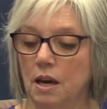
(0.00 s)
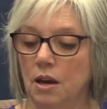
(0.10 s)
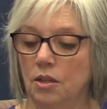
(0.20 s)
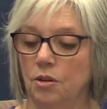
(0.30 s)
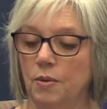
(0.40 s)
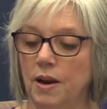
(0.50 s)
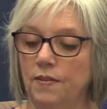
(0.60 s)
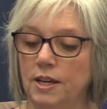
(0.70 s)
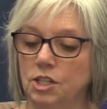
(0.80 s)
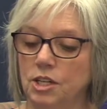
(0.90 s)
The
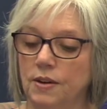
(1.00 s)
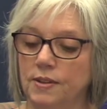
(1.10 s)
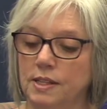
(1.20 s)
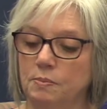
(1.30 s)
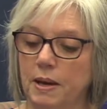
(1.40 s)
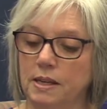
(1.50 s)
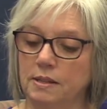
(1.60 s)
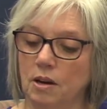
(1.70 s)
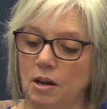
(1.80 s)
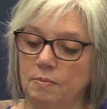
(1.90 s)
renovation of the space
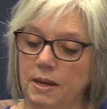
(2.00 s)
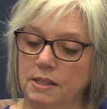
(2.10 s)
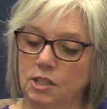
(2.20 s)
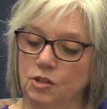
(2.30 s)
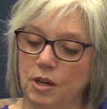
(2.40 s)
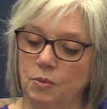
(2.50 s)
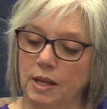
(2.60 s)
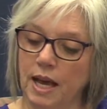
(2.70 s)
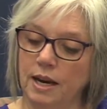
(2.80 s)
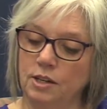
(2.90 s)
on Main Street will
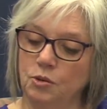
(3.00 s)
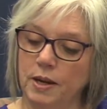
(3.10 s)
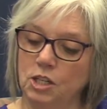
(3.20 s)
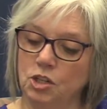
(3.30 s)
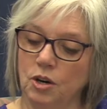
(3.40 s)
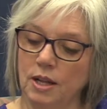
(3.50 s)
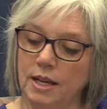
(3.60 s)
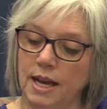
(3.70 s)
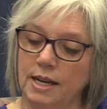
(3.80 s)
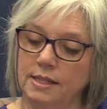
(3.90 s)
get underway
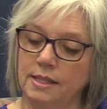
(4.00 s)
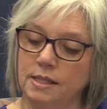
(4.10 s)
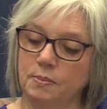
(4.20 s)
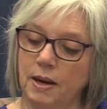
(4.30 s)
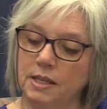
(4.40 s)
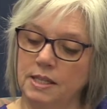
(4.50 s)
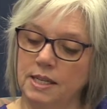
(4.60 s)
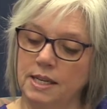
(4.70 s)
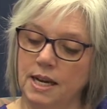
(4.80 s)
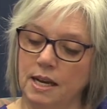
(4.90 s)
shortly and is expected to
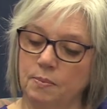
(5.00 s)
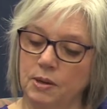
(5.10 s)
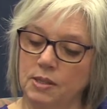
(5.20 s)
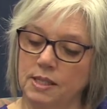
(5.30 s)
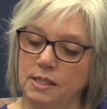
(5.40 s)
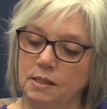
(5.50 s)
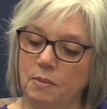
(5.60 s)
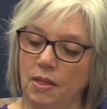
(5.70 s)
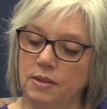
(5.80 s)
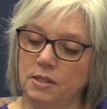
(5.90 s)
take about 6
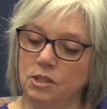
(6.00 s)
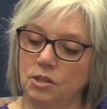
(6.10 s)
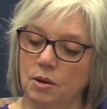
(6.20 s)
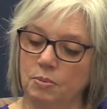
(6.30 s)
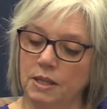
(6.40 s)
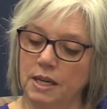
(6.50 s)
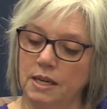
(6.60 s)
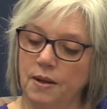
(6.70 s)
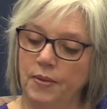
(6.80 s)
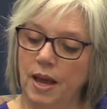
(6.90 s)
months to complete.
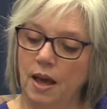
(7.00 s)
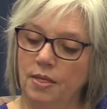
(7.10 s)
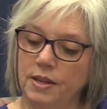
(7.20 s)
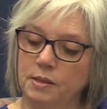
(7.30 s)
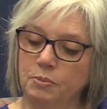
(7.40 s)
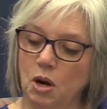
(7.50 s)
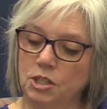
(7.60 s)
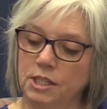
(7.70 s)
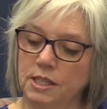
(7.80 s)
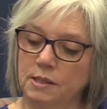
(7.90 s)
This
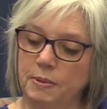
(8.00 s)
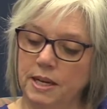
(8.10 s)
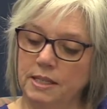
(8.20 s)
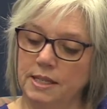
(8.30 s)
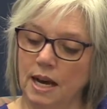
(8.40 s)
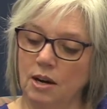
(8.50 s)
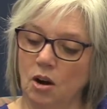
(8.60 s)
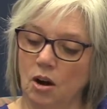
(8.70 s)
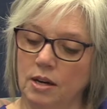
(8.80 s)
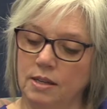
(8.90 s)
project is being done
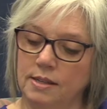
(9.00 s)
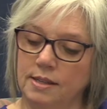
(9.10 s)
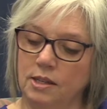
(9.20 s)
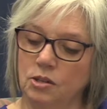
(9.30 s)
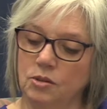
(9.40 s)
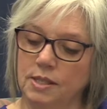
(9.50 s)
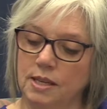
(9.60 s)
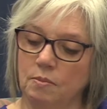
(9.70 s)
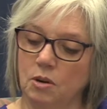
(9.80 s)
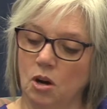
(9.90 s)
on
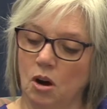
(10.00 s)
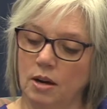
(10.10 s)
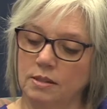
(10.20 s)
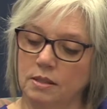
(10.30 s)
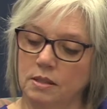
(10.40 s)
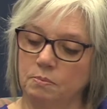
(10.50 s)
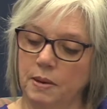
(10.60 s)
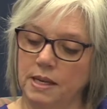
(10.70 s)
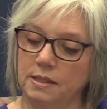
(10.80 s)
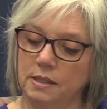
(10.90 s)
zero-sum cost
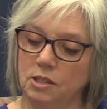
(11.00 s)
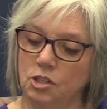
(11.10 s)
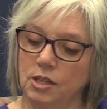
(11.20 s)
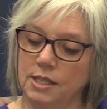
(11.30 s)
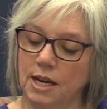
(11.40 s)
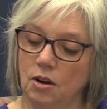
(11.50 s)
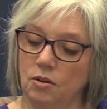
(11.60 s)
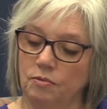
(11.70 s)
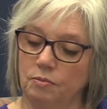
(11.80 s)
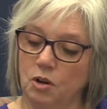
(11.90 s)
basis to the town
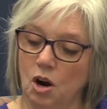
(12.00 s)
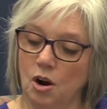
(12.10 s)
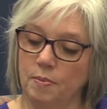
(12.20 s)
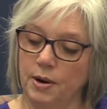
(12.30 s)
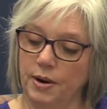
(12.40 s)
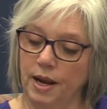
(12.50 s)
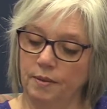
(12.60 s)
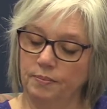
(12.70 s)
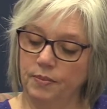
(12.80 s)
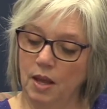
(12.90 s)
of Carberry.
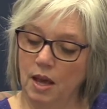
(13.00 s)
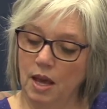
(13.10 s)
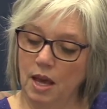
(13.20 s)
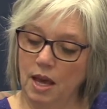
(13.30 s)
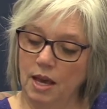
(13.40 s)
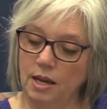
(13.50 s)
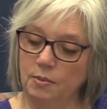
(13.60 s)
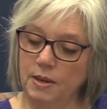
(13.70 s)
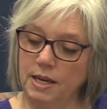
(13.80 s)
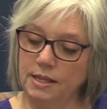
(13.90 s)
In a
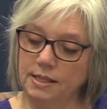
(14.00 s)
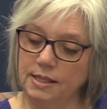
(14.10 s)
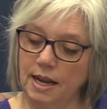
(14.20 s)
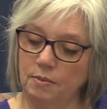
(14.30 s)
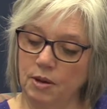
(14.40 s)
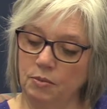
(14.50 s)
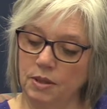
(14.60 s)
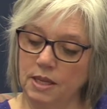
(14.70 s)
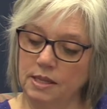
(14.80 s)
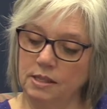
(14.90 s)
media statement
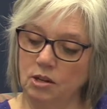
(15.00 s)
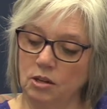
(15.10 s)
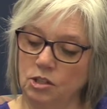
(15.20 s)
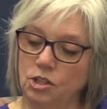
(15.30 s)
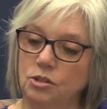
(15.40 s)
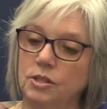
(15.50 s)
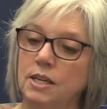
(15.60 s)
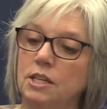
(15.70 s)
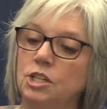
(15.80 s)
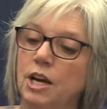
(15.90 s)
released on
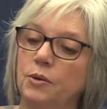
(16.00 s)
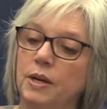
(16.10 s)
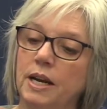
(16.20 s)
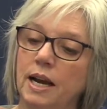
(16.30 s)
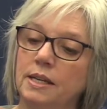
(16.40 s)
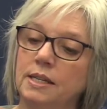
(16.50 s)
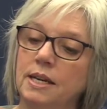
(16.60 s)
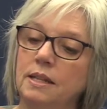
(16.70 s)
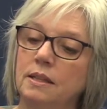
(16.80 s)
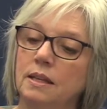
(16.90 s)
Tuesday, January
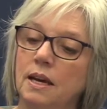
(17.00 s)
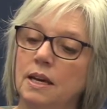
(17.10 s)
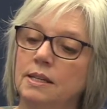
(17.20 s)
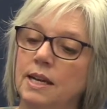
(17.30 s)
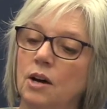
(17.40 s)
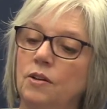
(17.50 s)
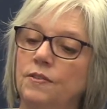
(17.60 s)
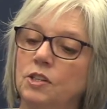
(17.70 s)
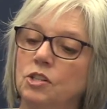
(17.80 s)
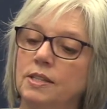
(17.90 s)
19th, town
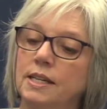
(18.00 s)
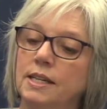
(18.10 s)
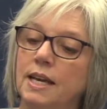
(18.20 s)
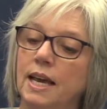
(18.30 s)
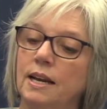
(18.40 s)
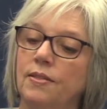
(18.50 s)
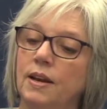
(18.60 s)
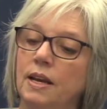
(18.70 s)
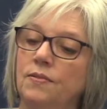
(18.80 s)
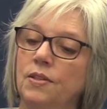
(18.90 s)
officials indicated that
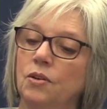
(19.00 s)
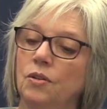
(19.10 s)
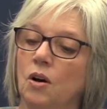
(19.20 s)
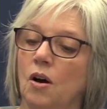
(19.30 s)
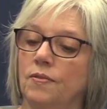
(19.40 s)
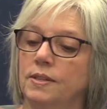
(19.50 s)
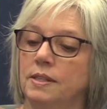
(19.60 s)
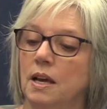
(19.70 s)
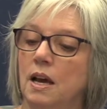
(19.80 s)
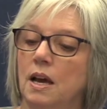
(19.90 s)
even though the office
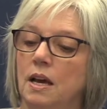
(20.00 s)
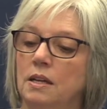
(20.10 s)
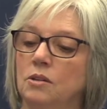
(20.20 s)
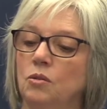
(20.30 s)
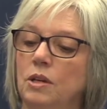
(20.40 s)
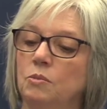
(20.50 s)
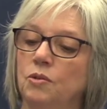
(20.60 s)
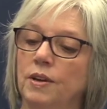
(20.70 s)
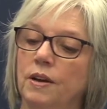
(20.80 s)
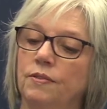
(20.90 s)
is only
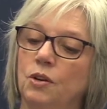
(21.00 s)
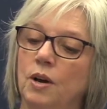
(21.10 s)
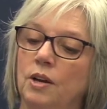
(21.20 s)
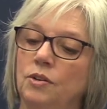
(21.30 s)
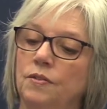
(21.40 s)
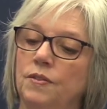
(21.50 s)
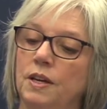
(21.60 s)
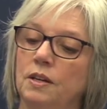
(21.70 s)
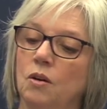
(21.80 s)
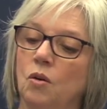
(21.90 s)
moving a few hundred
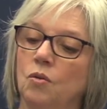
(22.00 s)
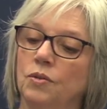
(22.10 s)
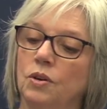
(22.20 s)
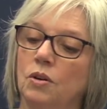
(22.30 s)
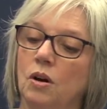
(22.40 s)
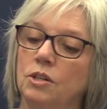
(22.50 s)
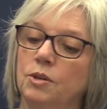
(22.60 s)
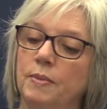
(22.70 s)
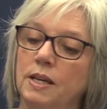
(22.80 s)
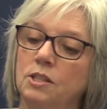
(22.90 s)
feet over onto
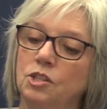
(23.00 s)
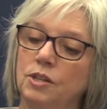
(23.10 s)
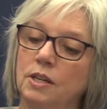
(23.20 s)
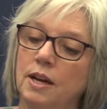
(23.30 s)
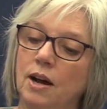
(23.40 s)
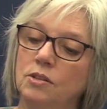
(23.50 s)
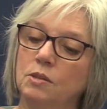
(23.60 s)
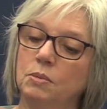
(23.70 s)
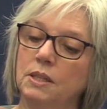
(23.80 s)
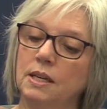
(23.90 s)
Main Street, council
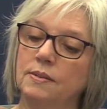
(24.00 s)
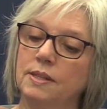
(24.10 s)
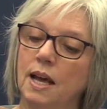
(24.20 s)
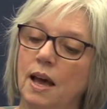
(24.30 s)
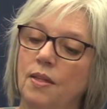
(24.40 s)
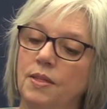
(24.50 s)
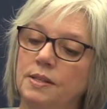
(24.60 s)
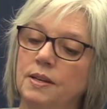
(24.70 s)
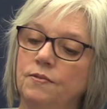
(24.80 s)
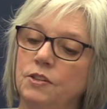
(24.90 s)
believes
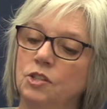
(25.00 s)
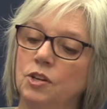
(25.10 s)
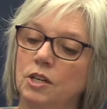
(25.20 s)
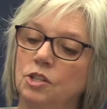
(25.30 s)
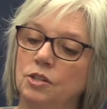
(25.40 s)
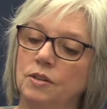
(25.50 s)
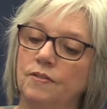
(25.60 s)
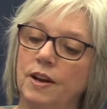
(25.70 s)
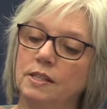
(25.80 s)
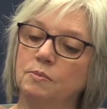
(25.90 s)
this infrastructure
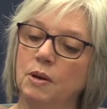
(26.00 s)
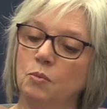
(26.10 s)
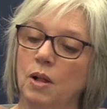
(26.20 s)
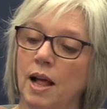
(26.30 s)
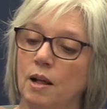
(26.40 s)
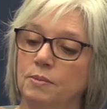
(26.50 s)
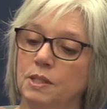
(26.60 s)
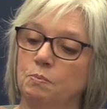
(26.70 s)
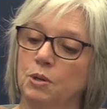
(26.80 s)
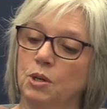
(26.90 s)
investment will help
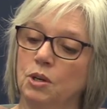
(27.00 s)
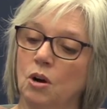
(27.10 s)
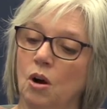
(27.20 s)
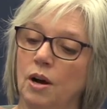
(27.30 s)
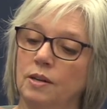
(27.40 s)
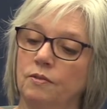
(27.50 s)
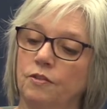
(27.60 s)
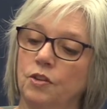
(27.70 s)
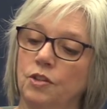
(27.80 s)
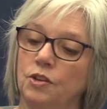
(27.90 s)
spur on
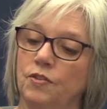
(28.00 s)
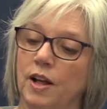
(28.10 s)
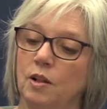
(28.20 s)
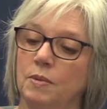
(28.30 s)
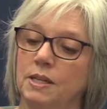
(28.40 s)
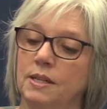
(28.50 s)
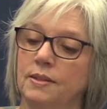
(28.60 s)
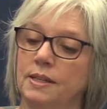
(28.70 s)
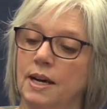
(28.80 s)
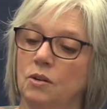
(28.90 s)
further development in the
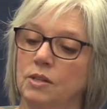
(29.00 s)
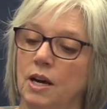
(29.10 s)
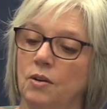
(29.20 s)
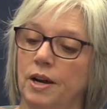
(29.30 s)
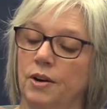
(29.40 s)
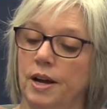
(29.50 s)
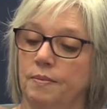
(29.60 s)
downtown area.